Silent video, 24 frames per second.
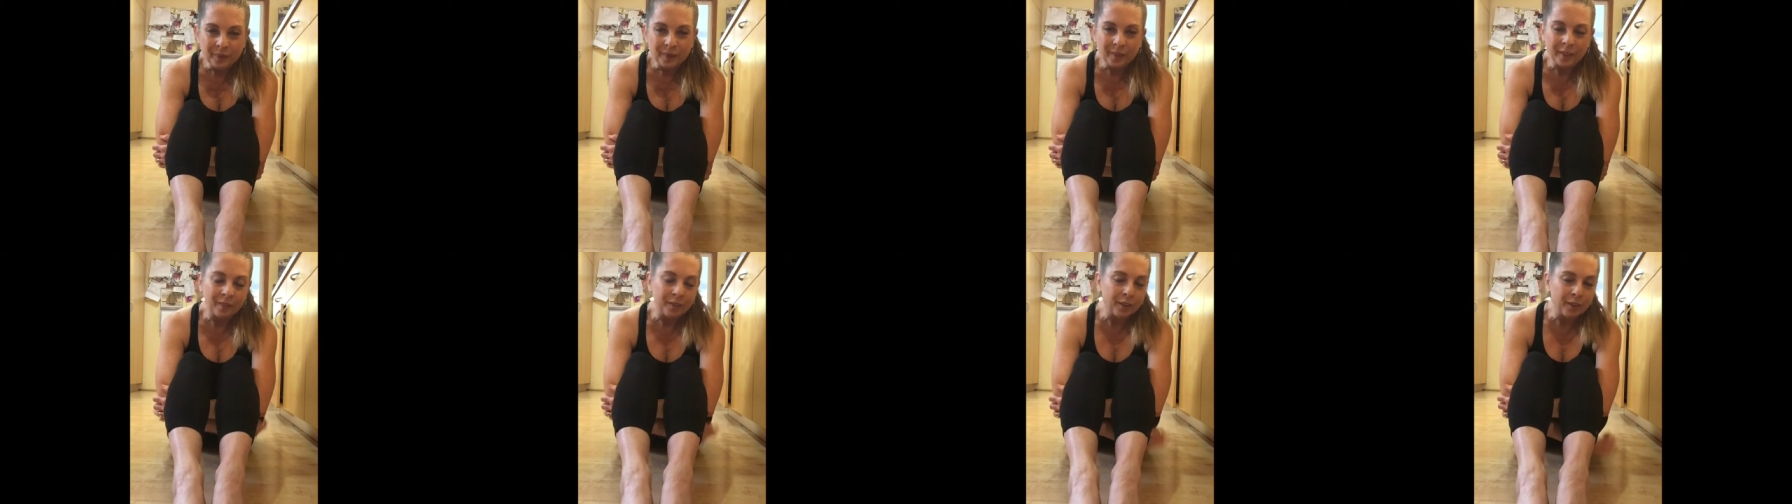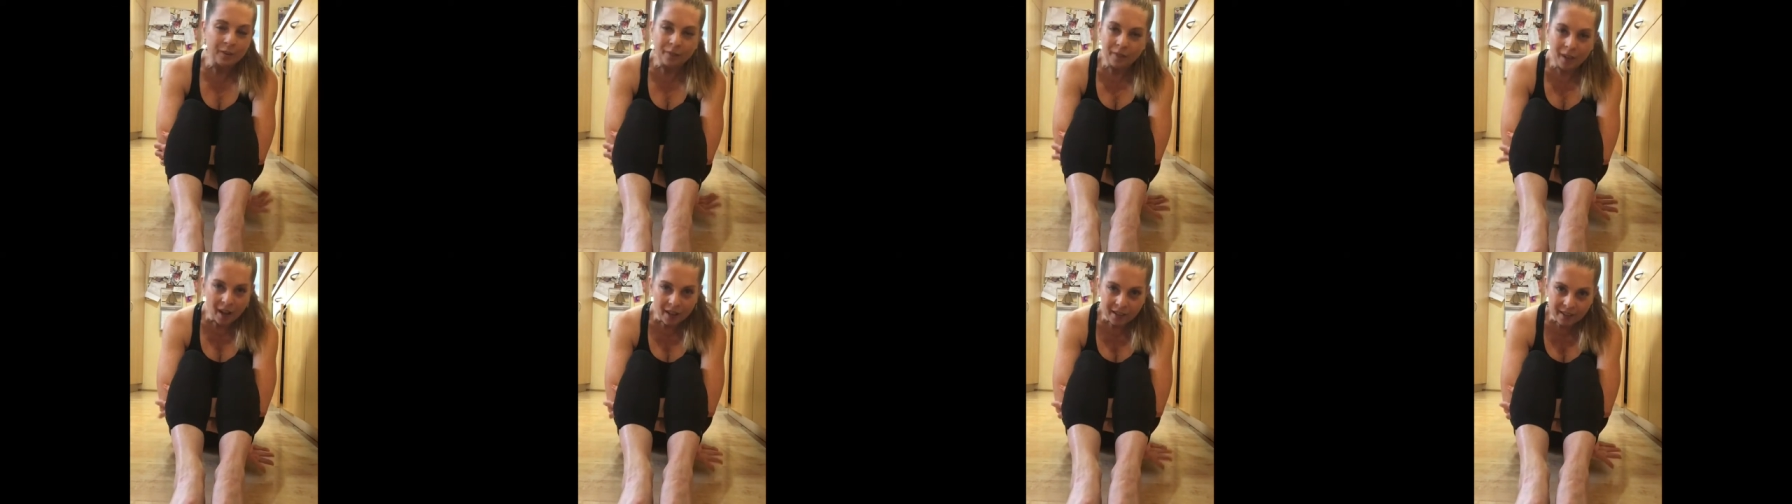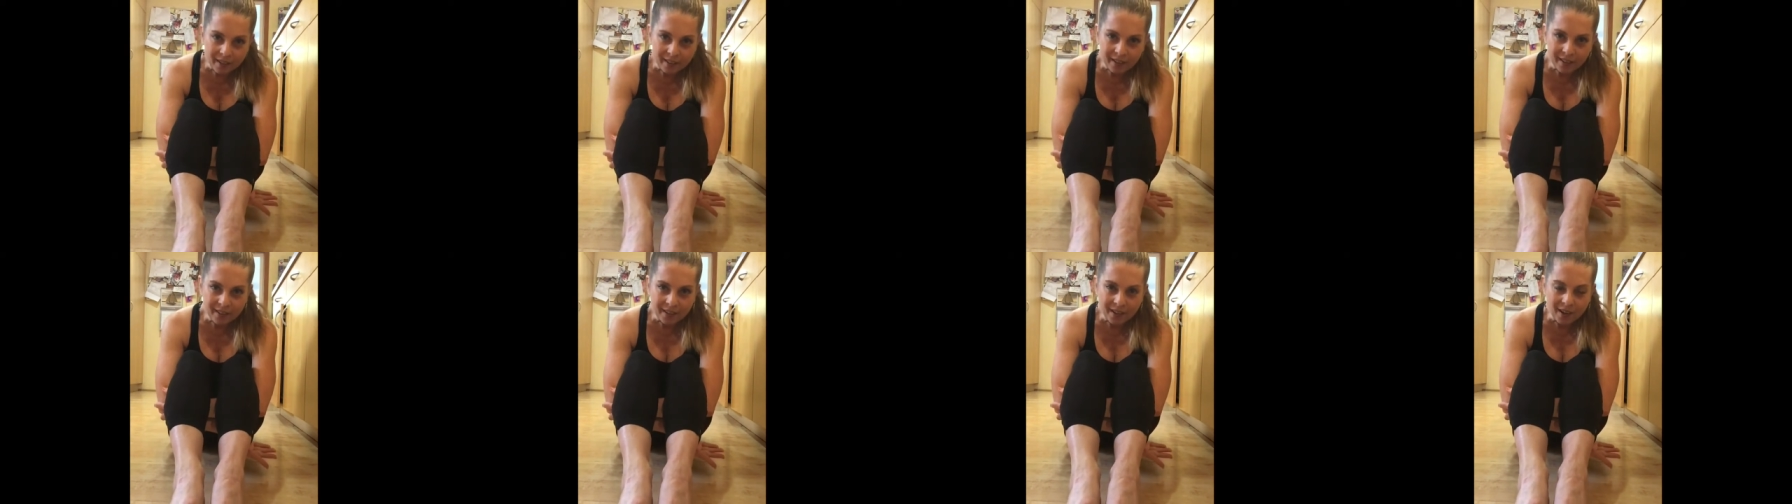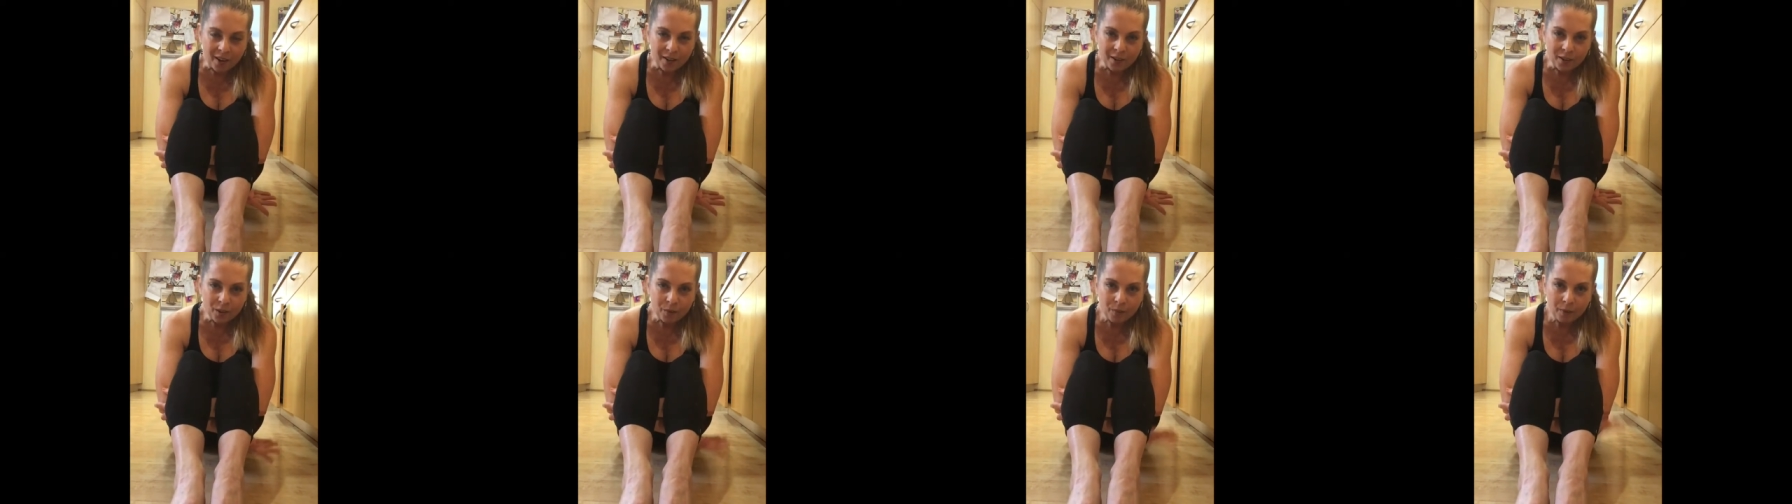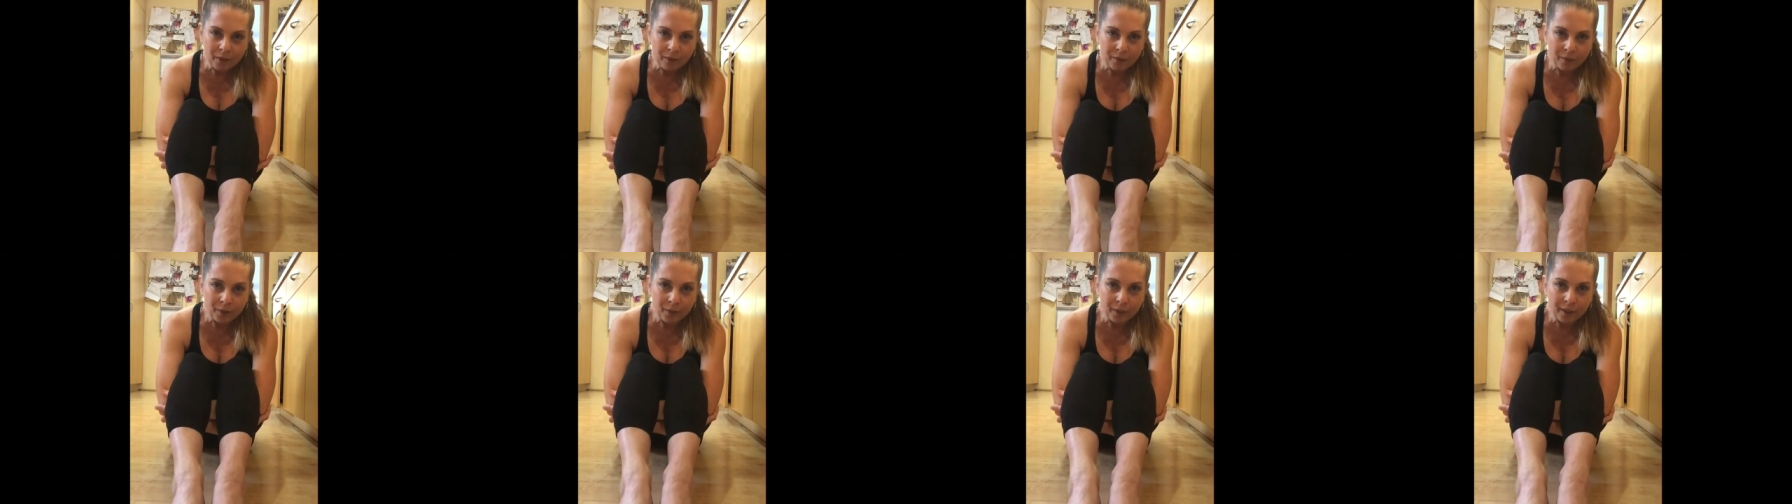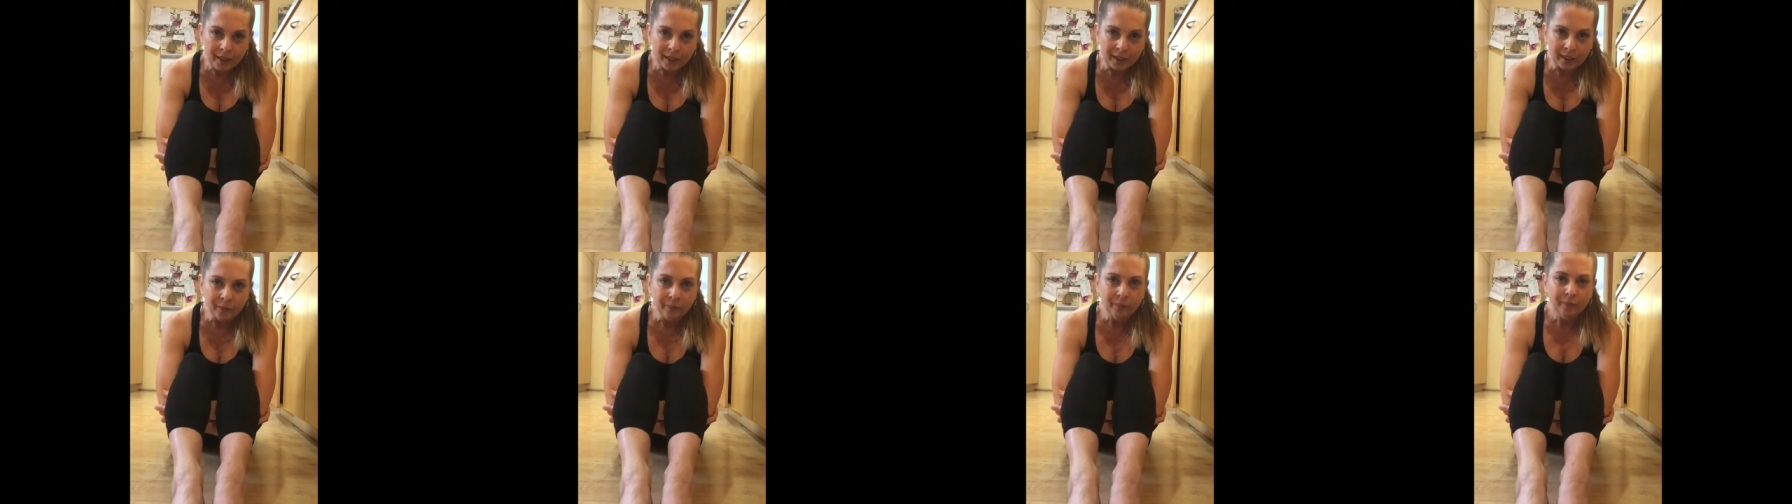If you've not done a tendu
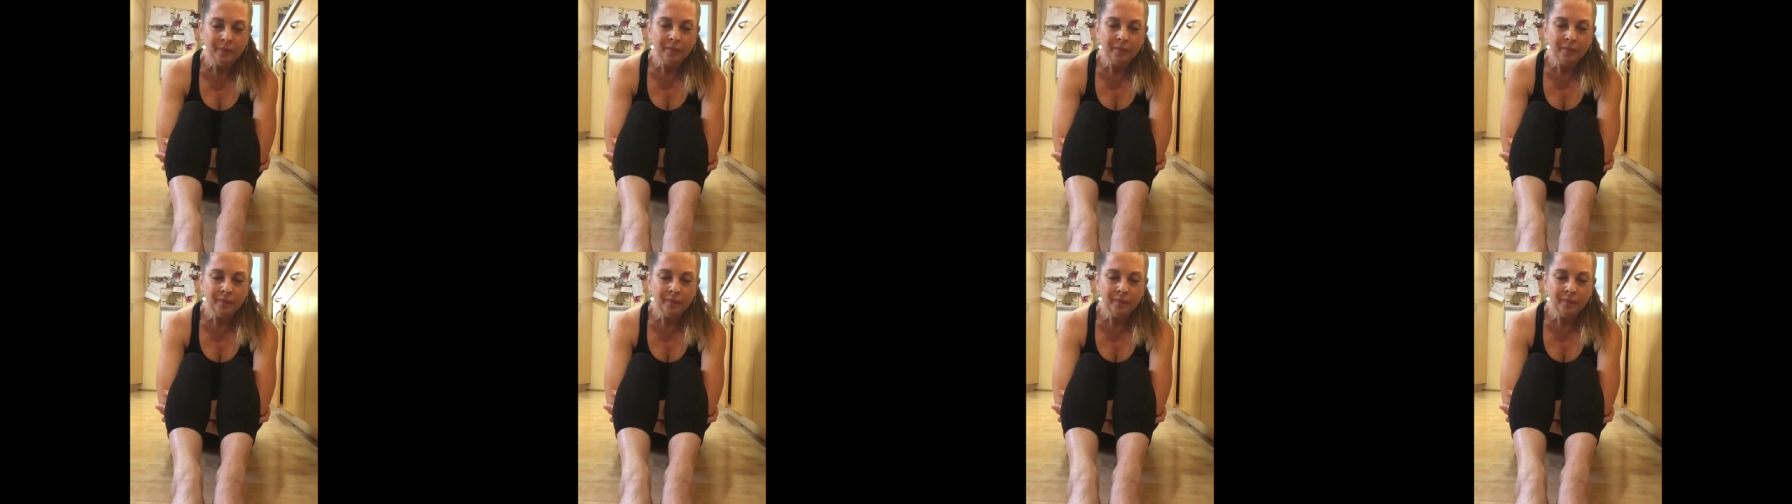before,